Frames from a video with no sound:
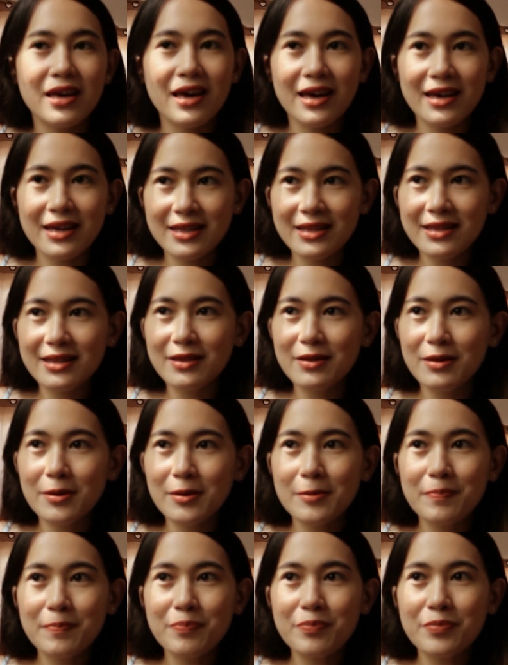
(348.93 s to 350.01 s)
And
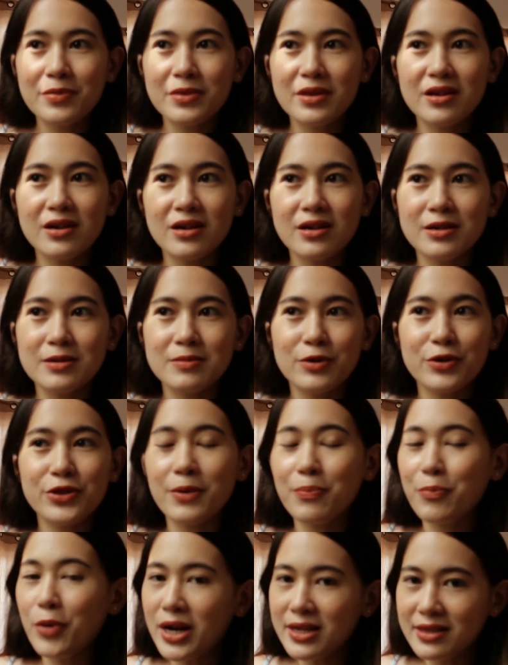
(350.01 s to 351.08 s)
on the
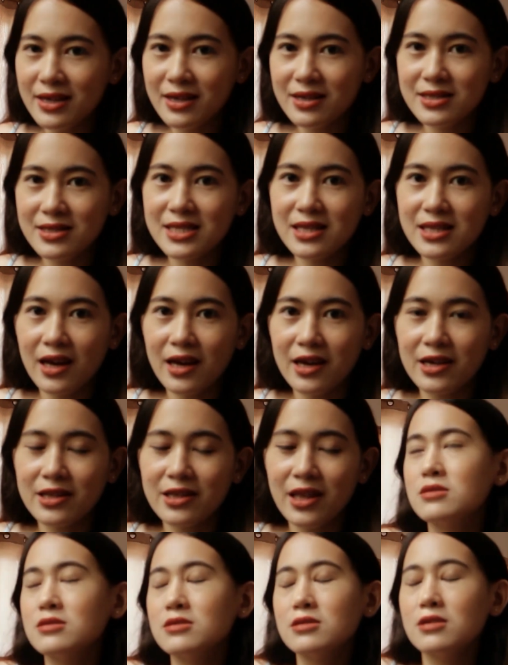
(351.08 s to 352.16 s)
practical side,
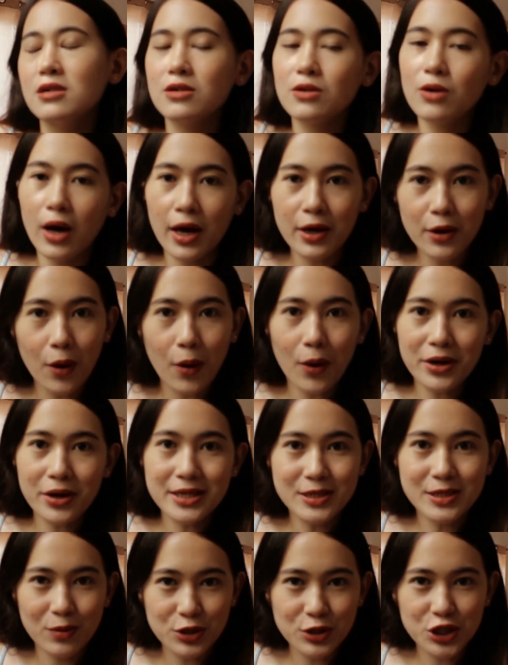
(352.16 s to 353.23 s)
I go on a
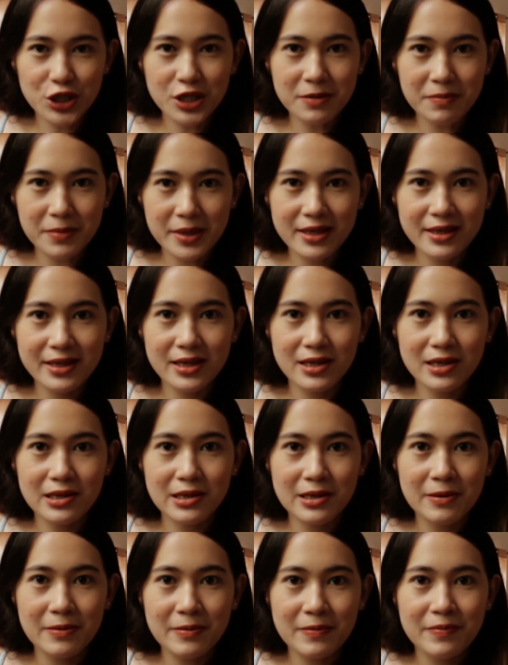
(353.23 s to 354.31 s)
social media